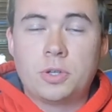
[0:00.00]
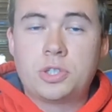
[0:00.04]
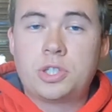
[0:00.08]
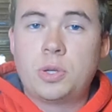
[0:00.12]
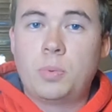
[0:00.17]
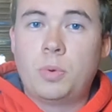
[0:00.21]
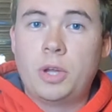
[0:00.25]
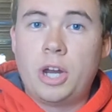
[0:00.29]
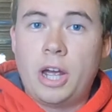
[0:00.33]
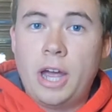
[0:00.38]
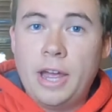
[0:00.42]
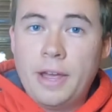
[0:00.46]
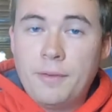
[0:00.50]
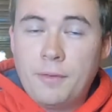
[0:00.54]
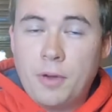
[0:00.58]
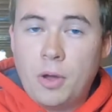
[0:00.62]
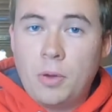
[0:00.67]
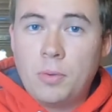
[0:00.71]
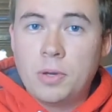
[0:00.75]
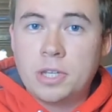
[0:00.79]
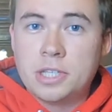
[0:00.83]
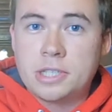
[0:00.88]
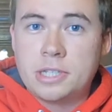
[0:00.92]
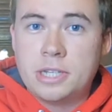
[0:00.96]
So what I've
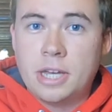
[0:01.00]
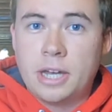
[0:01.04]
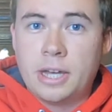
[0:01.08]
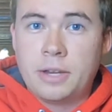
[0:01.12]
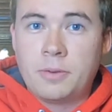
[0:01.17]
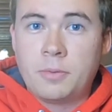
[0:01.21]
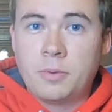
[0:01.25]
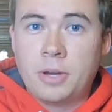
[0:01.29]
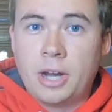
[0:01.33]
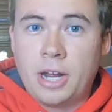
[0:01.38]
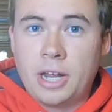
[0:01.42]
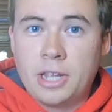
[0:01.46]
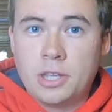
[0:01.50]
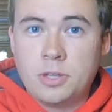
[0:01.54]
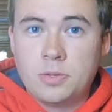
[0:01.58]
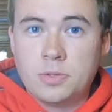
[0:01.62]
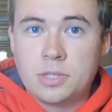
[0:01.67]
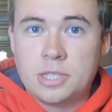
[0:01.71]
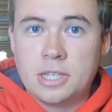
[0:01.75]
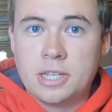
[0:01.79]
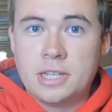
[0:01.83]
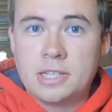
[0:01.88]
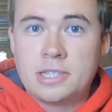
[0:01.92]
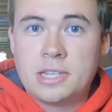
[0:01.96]
always done when I use
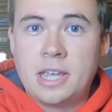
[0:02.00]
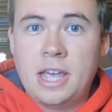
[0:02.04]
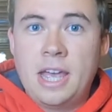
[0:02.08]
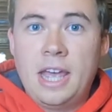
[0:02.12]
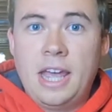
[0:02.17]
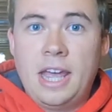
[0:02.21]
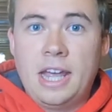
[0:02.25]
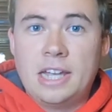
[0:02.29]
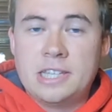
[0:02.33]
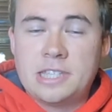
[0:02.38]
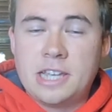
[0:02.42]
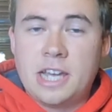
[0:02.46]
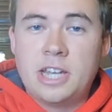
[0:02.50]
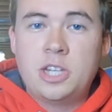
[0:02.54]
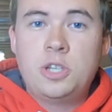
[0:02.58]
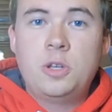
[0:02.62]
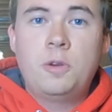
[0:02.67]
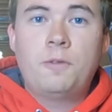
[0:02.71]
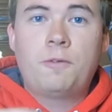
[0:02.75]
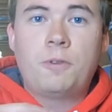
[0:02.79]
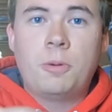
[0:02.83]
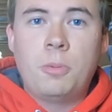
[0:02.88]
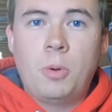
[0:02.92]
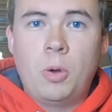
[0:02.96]
this is I do
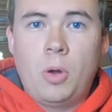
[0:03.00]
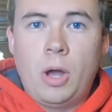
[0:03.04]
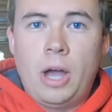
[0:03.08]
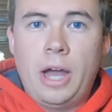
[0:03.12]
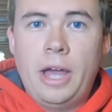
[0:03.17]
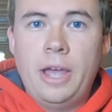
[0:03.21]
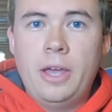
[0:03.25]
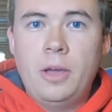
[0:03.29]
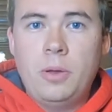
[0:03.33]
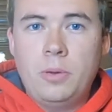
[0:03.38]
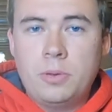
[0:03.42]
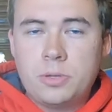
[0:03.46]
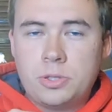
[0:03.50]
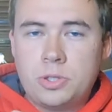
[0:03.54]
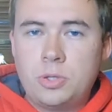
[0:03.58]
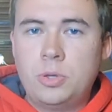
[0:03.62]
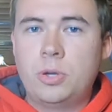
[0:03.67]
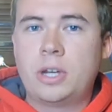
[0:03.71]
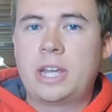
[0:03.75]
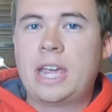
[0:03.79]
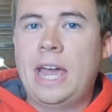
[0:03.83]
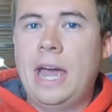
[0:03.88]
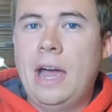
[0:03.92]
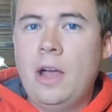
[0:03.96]
from Ohio to
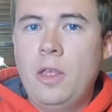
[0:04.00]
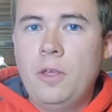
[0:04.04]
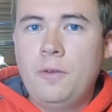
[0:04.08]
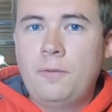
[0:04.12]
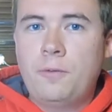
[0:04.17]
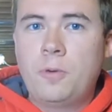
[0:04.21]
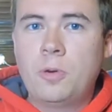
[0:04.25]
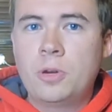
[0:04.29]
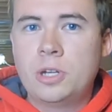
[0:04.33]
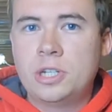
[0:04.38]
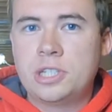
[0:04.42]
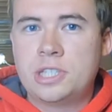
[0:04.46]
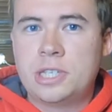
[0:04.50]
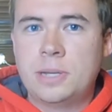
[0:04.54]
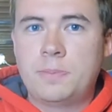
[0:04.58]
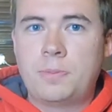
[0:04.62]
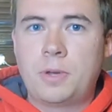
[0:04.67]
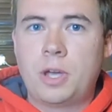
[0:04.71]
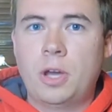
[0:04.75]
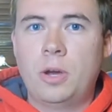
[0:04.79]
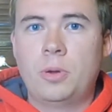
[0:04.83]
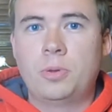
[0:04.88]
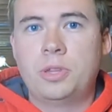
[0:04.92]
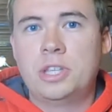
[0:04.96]
a California zip
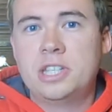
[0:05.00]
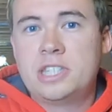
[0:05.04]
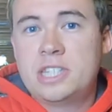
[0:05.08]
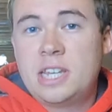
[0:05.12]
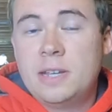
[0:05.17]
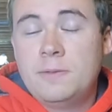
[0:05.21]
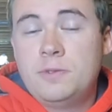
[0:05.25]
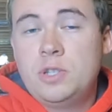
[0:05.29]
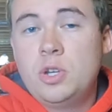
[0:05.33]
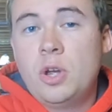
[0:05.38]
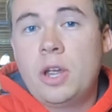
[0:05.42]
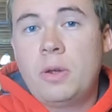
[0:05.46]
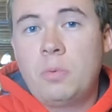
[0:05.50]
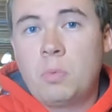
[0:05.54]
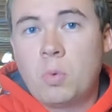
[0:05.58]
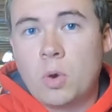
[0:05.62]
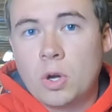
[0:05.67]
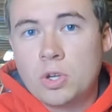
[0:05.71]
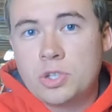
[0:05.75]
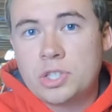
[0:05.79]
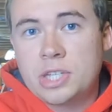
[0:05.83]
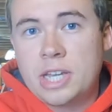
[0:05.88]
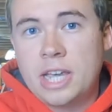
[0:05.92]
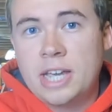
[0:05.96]
code. This gives you a
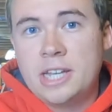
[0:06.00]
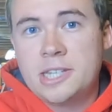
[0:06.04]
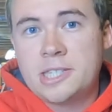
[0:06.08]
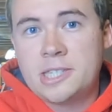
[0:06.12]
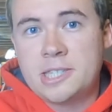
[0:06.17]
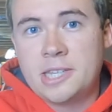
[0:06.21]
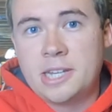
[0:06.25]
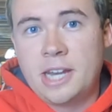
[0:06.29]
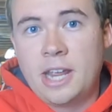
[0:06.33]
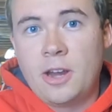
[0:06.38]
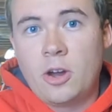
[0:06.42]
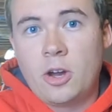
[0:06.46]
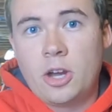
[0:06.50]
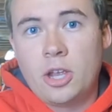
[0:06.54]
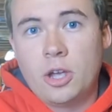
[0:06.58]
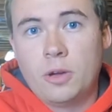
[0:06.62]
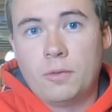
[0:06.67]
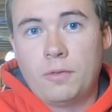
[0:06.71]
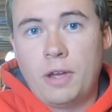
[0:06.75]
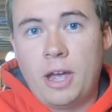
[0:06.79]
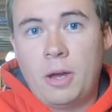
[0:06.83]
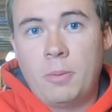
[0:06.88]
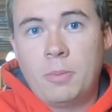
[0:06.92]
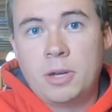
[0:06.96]
worst case scenario
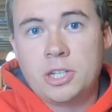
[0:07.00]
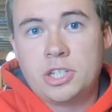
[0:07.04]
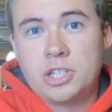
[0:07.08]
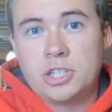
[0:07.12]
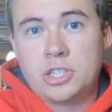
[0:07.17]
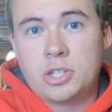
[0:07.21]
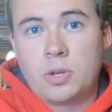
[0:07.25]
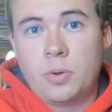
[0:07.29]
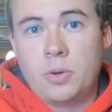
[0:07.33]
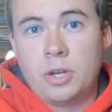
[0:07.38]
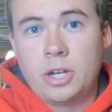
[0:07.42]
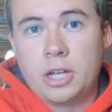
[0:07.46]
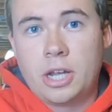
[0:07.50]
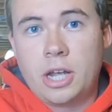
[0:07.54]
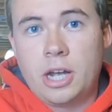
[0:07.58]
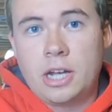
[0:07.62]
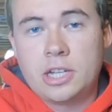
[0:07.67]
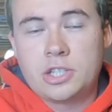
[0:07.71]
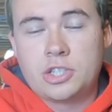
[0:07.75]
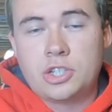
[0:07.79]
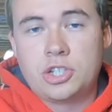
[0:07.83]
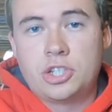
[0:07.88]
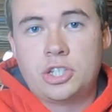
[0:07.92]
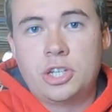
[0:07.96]
of how much it's going to
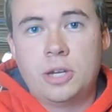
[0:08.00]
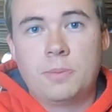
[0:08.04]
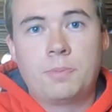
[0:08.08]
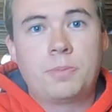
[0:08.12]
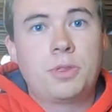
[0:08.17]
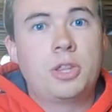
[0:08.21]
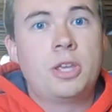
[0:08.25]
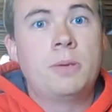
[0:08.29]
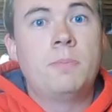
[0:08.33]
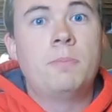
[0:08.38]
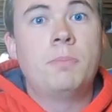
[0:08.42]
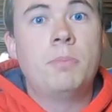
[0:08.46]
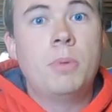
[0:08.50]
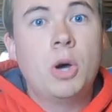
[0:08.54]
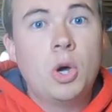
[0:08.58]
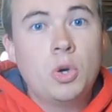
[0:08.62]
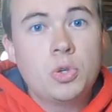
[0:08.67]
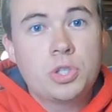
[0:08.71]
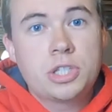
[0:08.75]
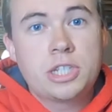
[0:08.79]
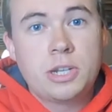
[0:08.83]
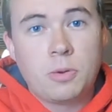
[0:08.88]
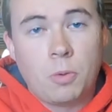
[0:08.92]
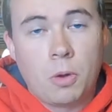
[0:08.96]
cost to ship, the
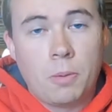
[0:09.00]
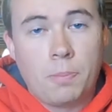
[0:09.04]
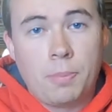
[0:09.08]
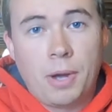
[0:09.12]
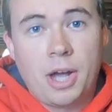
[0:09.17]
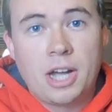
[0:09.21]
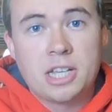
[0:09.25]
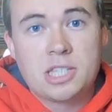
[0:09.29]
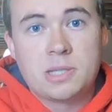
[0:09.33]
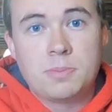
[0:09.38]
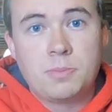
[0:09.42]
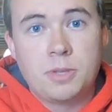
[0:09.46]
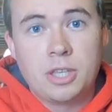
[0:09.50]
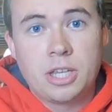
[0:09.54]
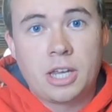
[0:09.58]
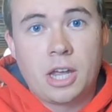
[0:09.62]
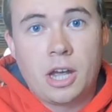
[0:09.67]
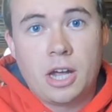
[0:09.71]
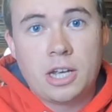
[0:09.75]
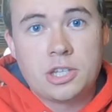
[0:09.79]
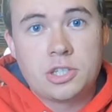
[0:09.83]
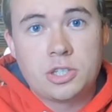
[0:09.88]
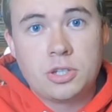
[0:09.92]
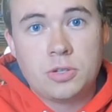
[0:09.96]
most it will possibly
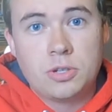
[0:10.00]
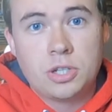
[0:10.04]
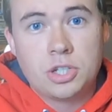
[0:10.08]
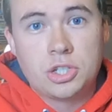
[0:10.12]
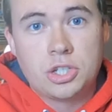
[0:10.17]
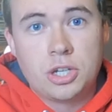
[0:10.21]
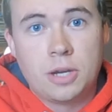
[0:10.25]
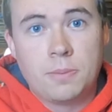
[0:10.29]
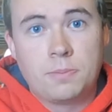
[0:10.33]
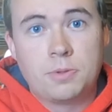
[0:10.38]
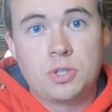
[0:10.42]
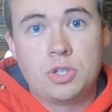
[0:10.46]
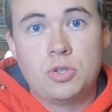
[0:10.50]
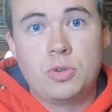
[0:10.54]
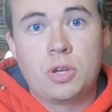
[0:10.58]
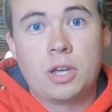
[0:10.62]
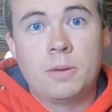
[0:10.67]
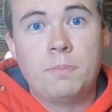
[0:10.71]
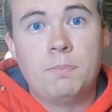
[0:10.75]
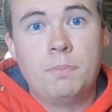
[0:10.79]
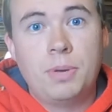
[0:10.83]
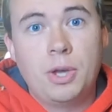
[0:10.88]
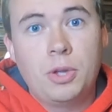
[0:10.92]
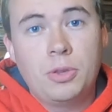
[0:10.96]
cost you to ship. So you
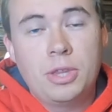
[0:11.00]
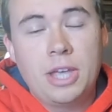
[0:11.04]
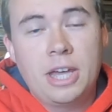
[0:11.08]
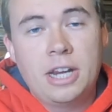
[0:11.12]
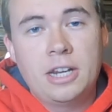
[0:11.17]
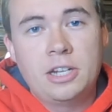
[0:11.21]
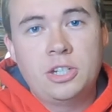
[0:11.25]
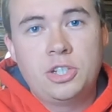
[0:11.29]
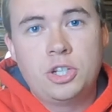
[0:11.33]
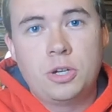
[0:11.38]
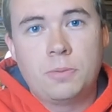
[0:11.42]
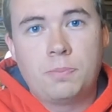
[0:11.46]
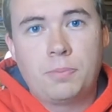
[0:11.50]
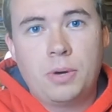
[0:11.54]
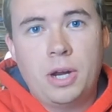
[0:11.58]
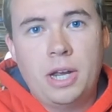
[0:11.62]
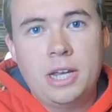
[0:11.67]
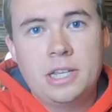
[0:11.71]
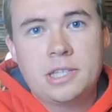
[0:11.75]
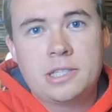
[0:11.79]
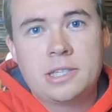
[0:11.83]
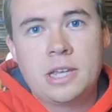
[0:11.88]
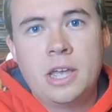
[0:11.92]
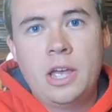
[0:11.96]
can build that into your
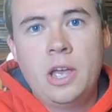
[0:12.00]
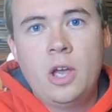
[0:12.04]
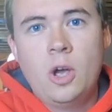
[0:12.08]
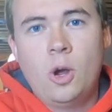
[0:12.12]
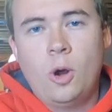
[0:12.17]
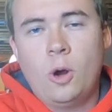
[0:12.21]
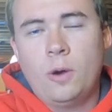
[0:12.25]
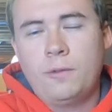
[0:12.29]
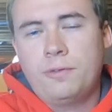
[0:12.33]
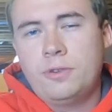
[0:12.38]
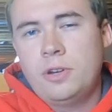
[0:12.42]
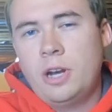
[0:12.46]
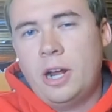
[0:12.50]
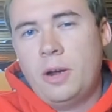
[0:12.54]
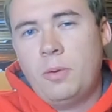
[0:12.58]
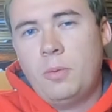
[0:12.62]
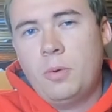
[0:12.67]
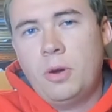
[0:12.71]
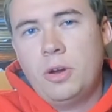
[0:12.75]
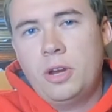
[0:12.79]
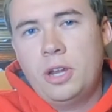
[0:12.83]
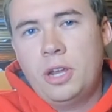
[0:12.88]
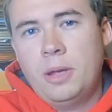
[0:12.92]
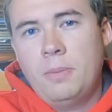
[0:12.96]
price, or if you're not
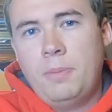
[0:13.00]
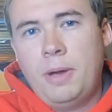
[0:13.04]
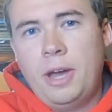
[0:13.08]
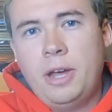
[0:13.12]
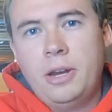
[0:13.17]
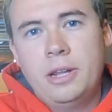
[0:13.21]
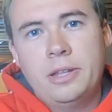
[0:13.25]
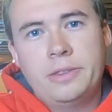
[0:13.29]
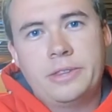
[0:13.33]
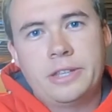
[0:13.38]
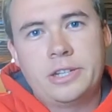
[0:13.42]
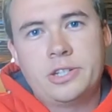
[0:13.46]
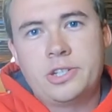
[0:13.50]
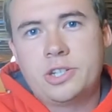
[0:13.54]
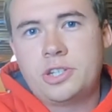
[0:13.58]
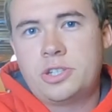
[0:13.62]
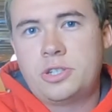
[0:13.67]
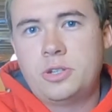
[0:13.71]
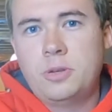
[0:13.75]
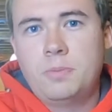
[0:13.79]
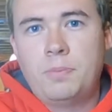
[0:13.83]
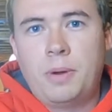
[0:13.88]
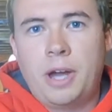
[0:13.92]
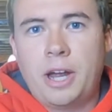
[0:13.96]
worrying about it, then just
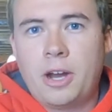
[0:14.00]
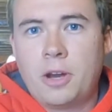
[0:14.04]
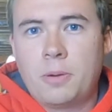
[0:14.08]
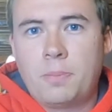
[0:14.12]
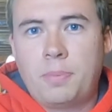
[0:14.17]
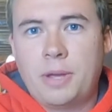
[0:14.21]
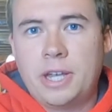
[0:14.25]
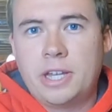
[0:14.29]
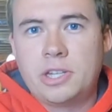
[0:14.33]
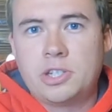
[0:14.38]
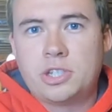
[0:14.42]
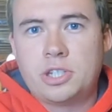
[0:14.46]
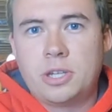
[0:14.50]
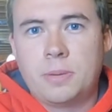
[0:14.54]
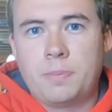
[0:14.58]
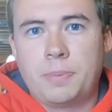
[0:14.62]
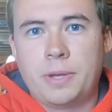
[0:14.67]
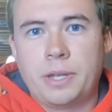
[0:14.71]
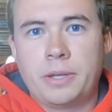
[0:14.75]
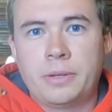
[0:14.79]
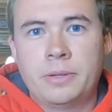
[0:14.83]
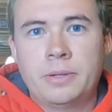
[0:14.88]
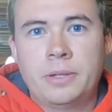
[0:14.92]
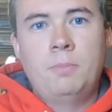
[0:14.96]
do buyer pays
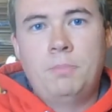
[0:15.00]
shipping.